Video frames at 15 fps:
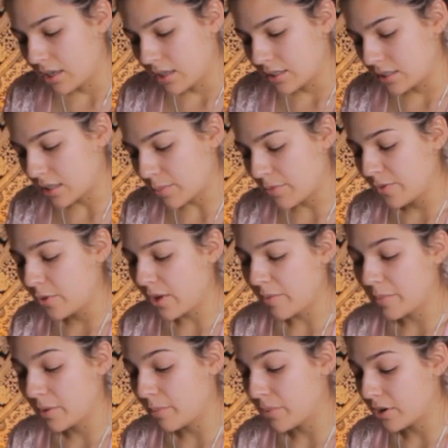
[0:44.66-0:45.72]
some of you
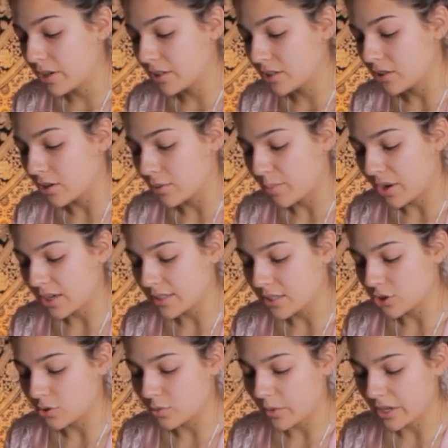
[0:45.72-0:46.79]
have been put into third-party
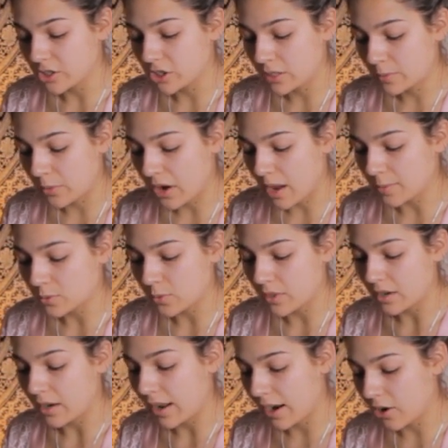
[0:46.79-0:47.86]
situations, perhaps with
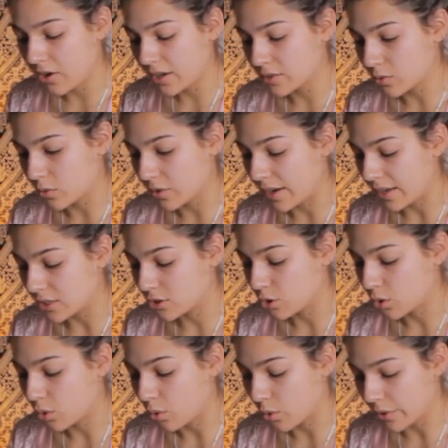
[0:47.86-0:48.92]
an Aries or a
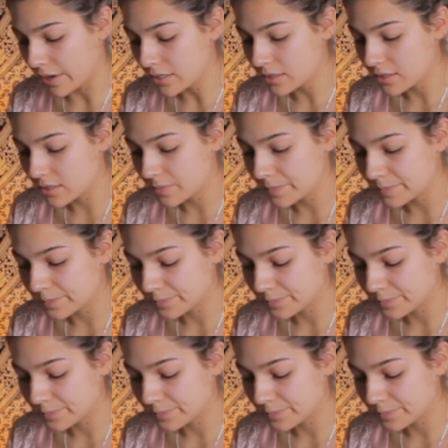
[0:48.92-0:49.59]
Taurus,